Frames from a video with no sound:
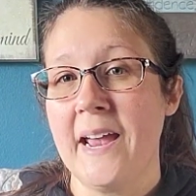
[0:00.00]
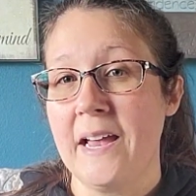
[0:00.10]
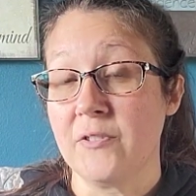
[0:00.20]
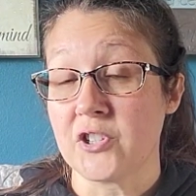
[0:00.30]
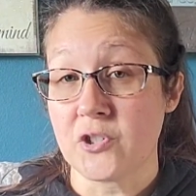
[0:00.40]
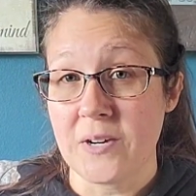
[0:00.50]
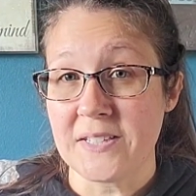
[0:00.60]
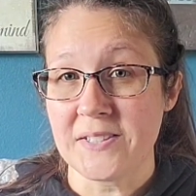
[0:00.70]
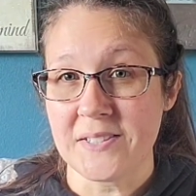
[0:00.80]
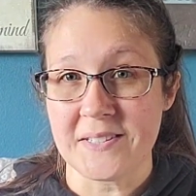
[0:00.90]
and the
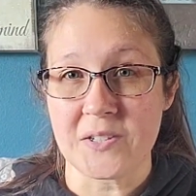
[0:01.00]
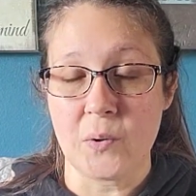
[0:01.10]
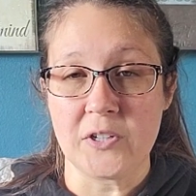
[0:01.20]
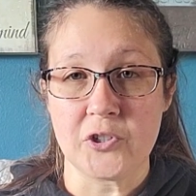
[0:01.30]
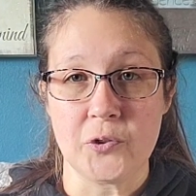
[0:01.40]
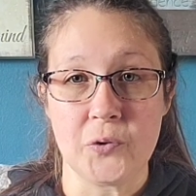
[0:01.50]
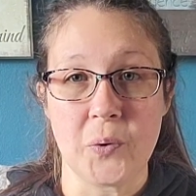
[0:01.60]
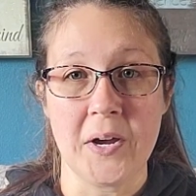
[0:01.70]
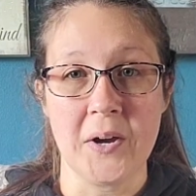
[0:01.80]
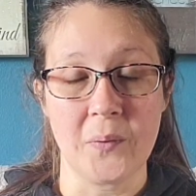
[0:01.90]
stress is going
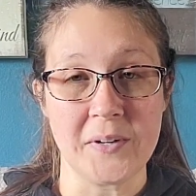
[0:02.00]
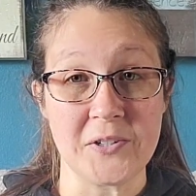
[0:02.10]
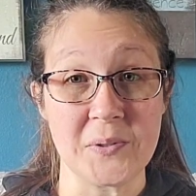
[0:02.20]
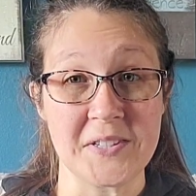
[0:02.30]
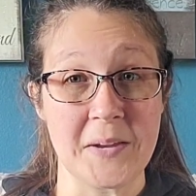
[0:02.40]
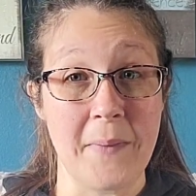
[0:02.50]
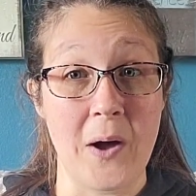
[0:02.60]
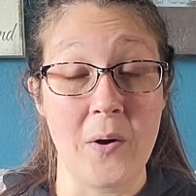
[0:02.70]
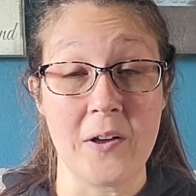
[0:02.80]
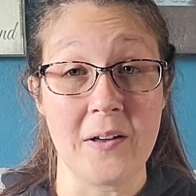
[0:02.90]
to reduce the
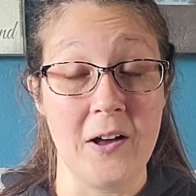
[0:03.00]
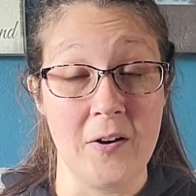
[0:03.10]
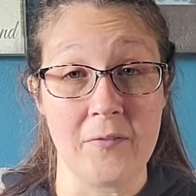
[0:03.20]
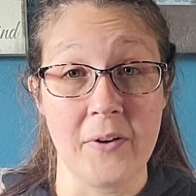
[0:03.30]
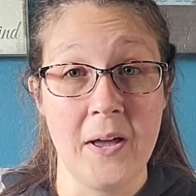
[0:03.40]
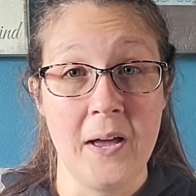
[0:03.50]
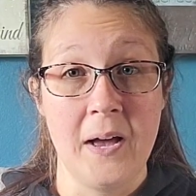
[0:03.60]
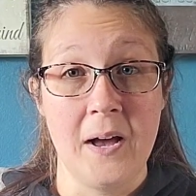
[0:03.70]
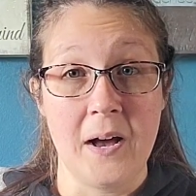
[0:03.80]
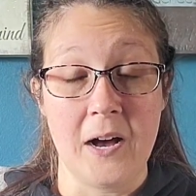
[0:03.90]
amount of
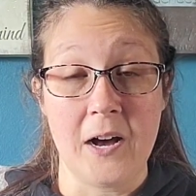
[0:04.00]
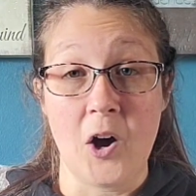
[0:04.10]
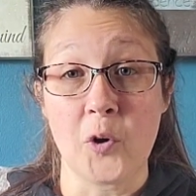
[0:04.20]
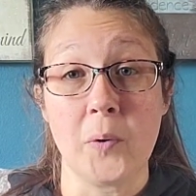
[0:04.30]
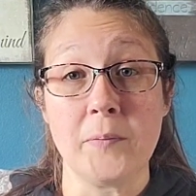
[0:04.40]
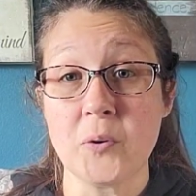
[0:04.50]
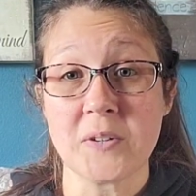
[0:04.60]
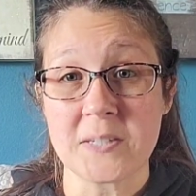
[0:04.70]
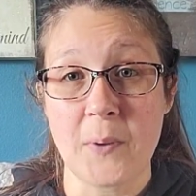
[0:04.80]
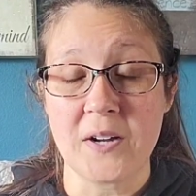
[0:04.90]
autoimmune
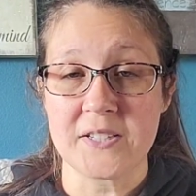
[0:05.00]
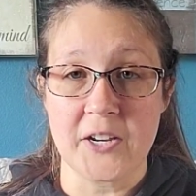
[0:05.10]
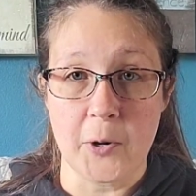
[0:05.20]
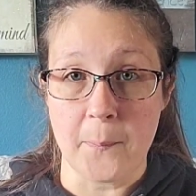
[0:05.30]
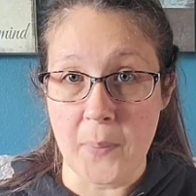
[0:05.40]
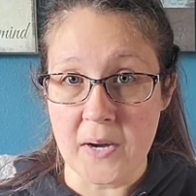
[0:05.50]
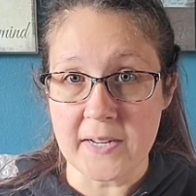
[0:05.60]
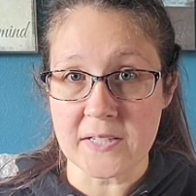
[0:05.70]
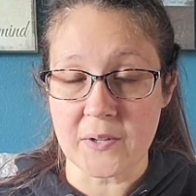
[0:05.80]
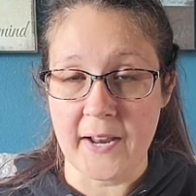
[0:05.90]
response that your
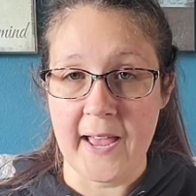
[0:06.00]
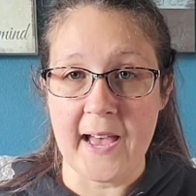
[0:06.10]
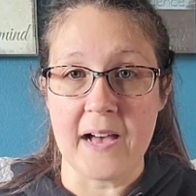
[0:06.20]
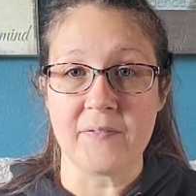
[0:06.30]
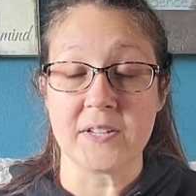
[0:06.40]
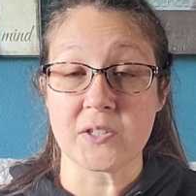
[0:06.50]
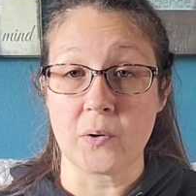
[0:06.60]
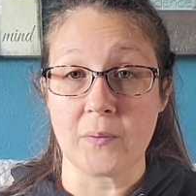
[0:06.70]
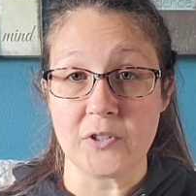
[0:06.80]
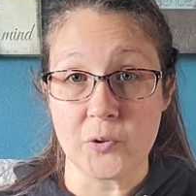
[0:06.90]
body is going to have, and it's
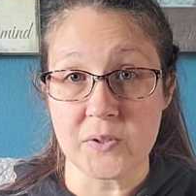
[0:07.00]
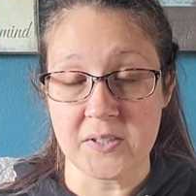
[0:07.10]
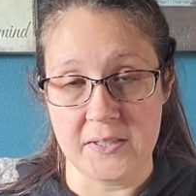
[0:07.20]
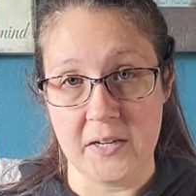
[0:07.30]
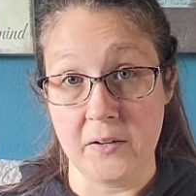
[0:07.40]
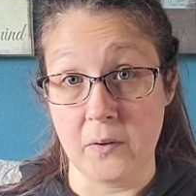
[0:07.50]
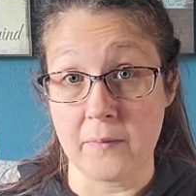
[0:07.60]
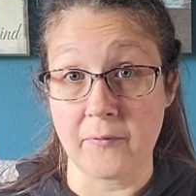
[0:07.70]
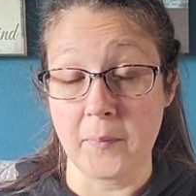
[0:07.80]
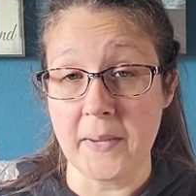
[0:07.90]
going to reduce the cellular
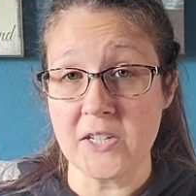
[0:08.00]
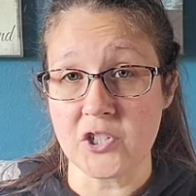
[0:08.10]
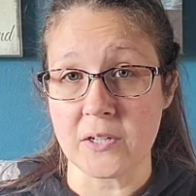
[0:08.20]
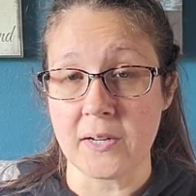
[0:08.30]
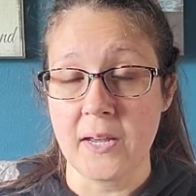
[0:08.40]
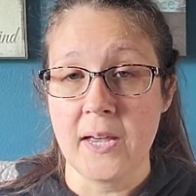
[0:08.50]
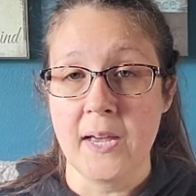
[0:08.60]
inflammation.